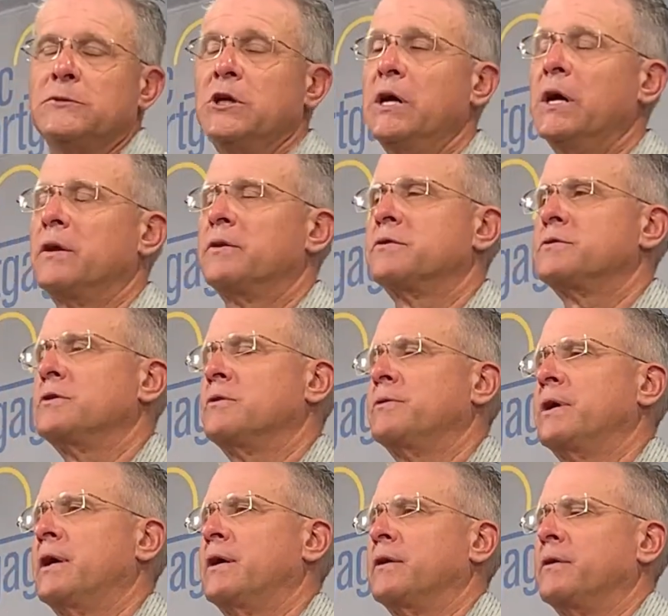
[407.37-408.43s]
Yeah, there's no
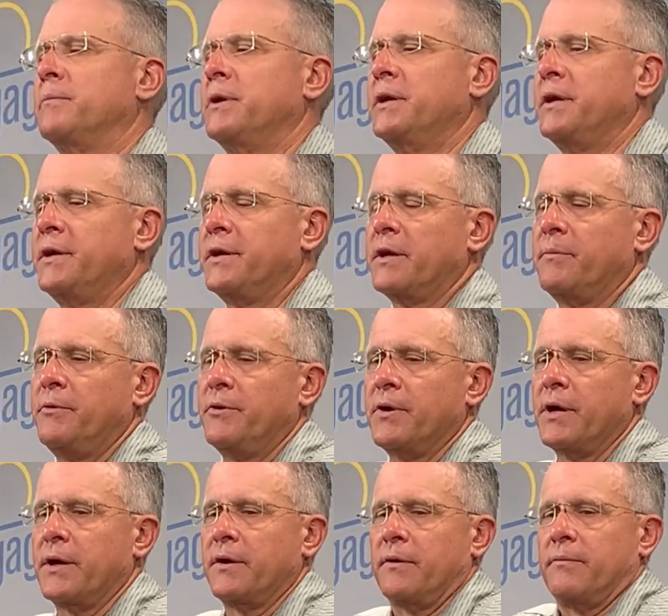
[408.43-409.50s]
doubt. Anytime you've
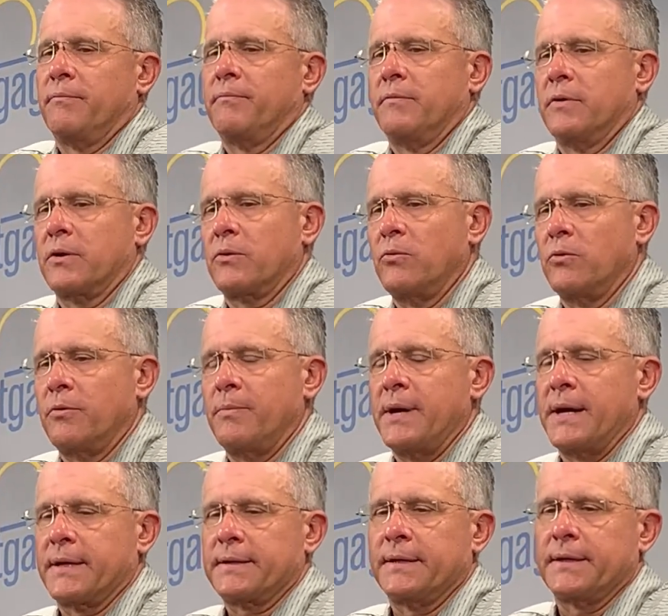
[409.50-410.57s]
got a
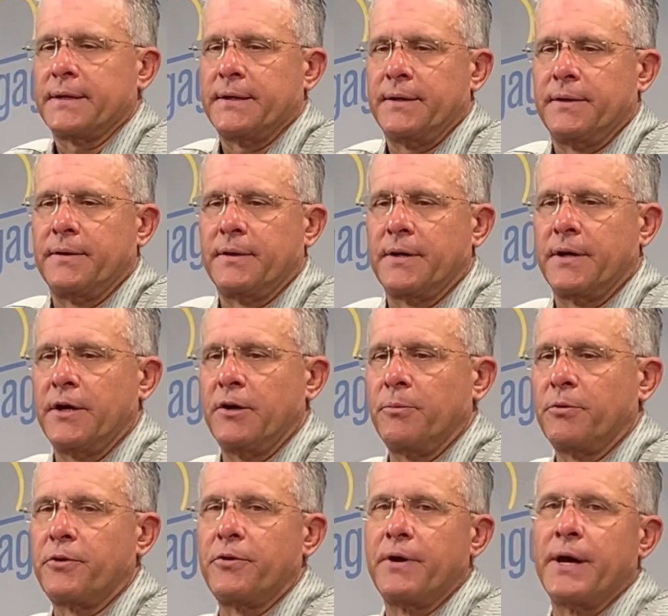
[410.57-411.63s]
quarterback that can
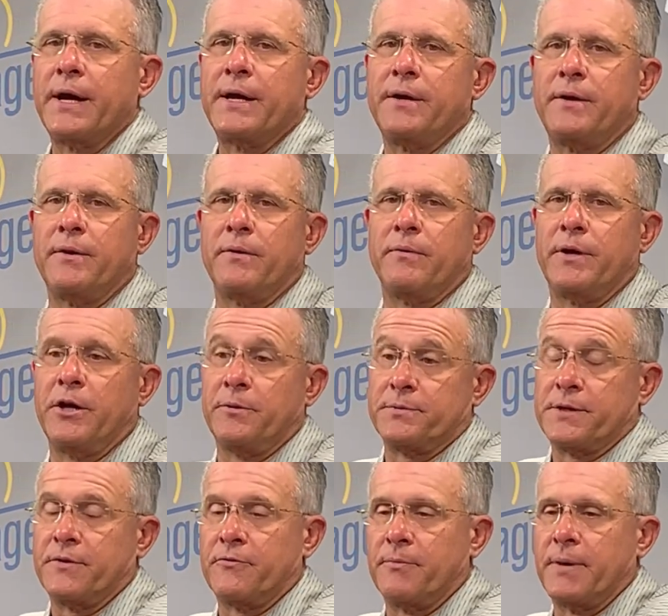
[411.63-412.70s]
help create, and
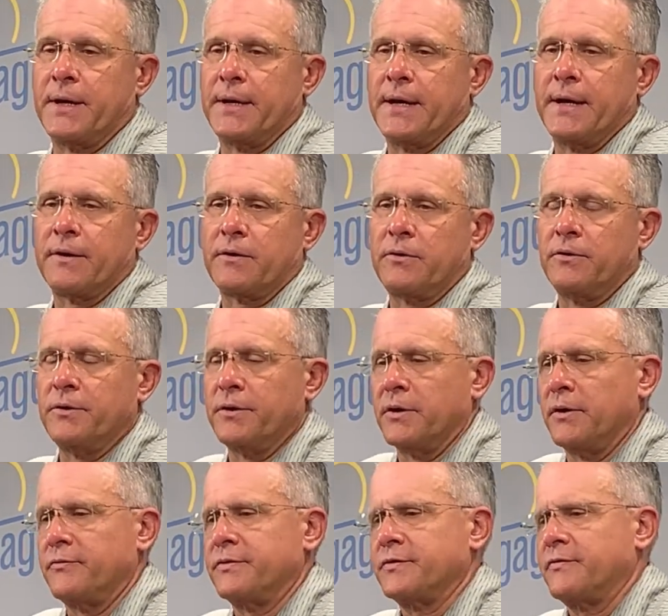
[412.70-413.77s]
helps everybody out, including the
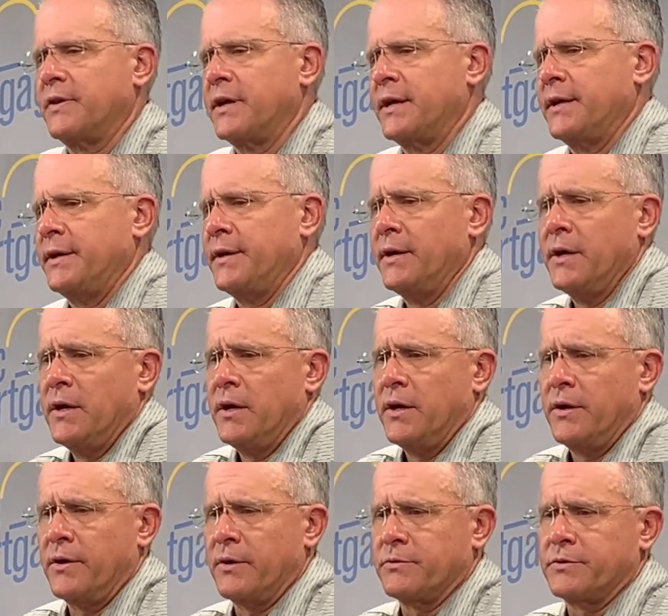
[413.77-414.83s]
offensive line.
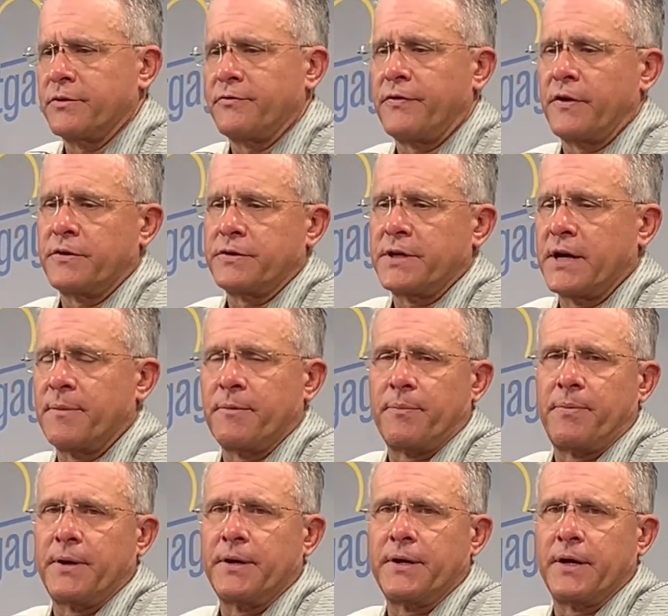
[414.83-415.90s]
And that was their first time to
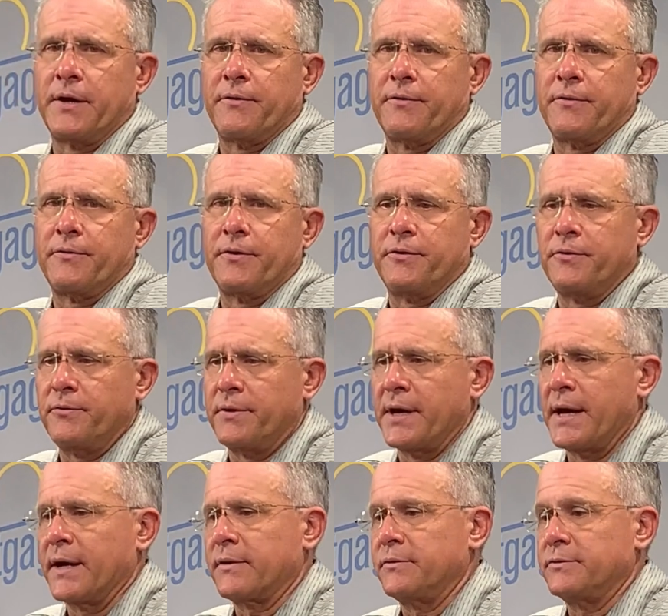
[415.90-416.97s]
play together. The two
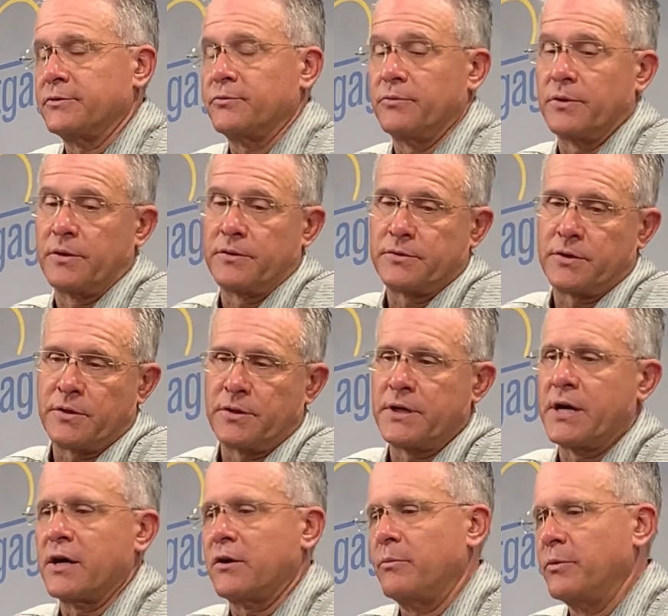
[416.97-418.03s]
tackles, our starting
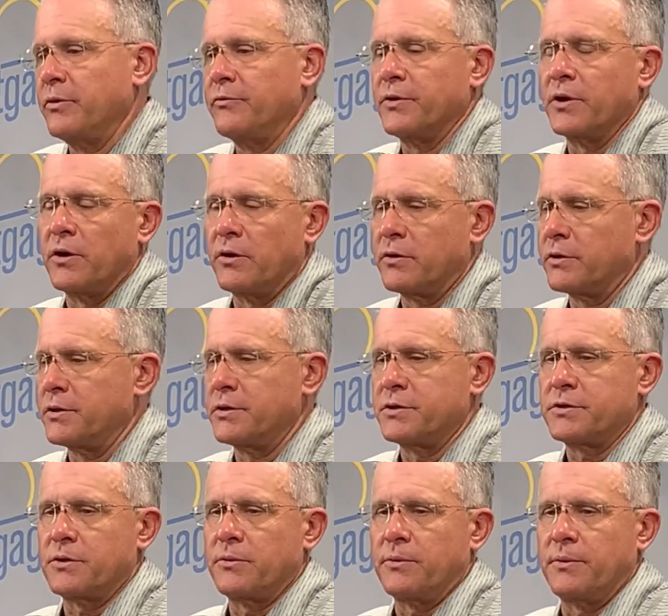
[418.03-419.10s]
tackle moved to guard. And
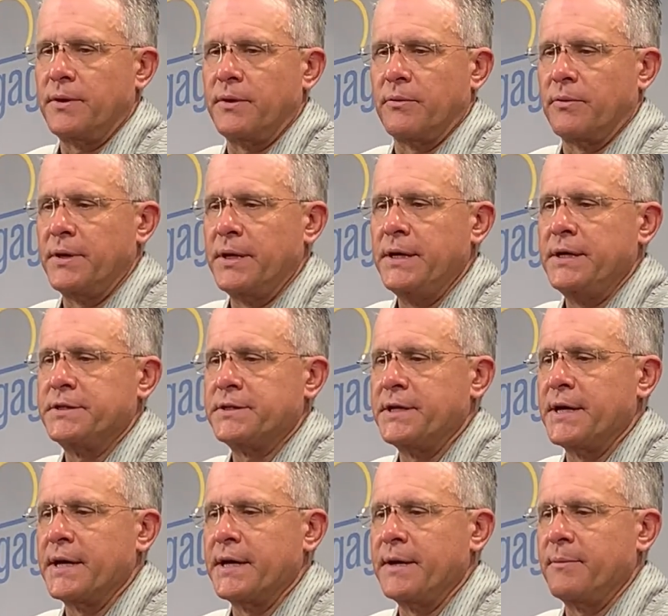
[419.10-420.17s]
so, each
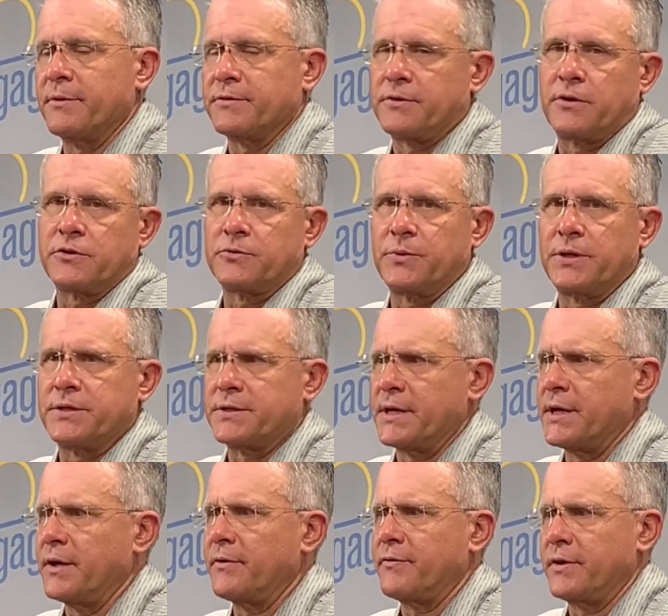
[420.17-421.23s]
game, as long as we can stay
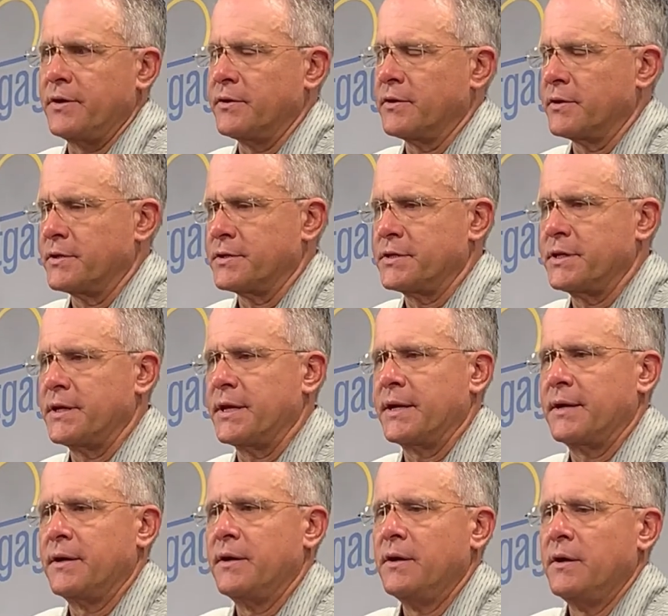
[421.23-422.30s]
healthy, going to see
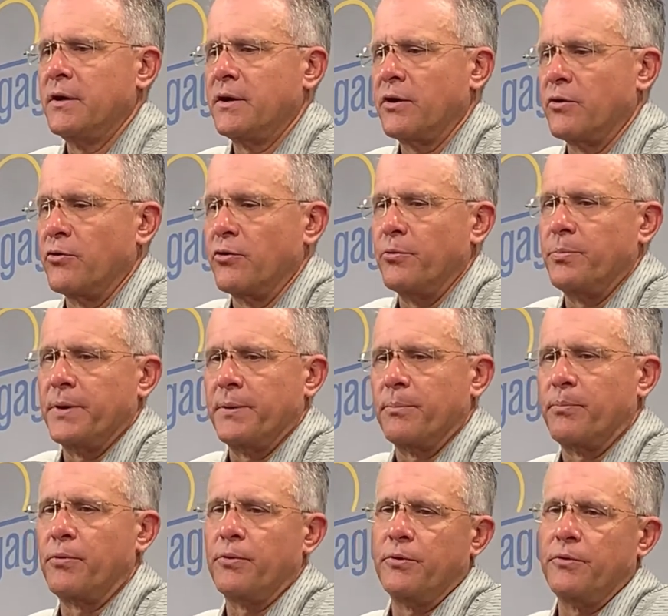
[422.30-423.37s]
that group
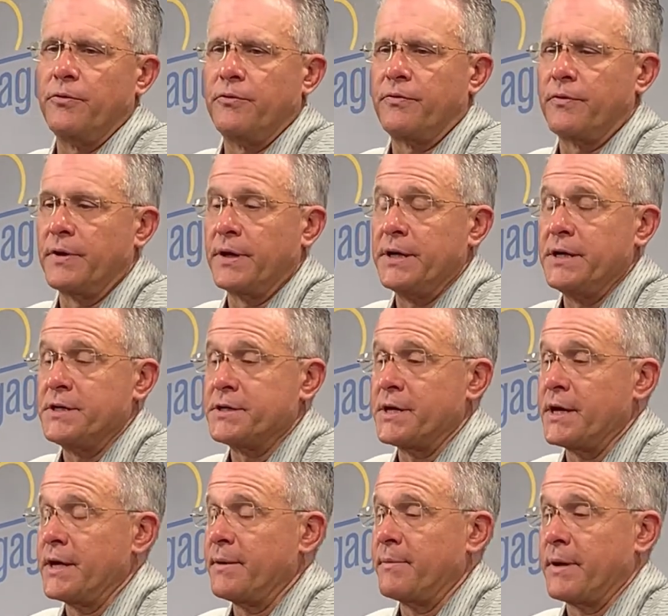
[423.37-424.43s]
improve each
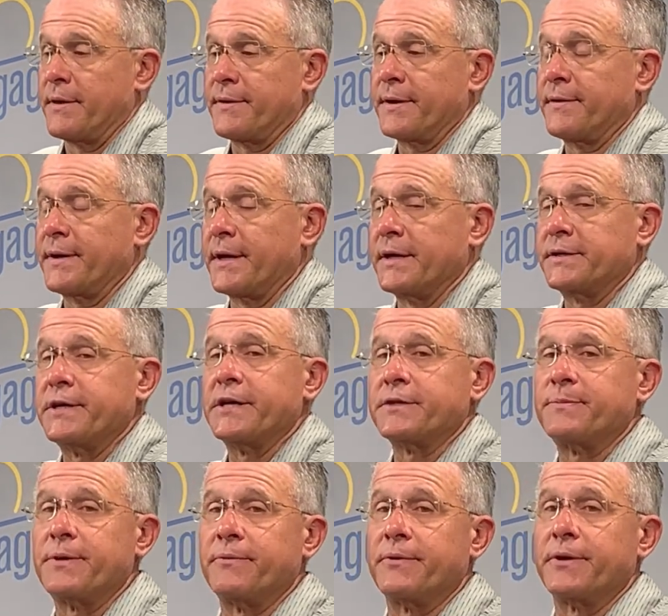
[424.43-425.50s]
game. I think they got a
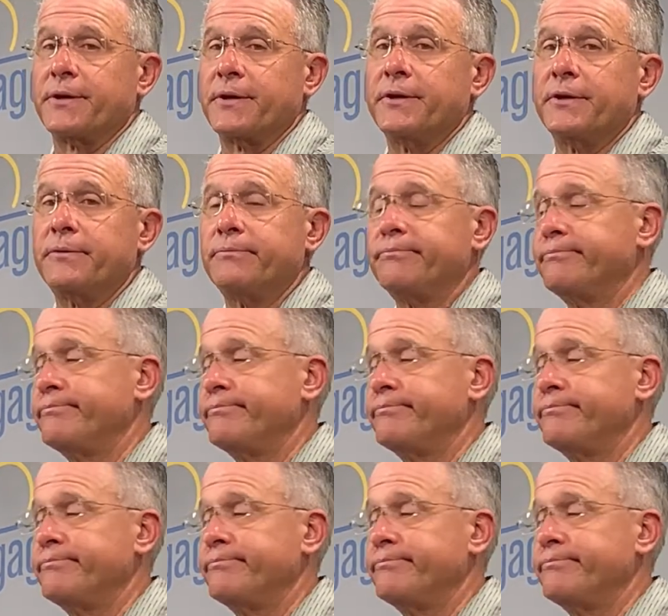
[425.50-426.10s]
chance to be really good.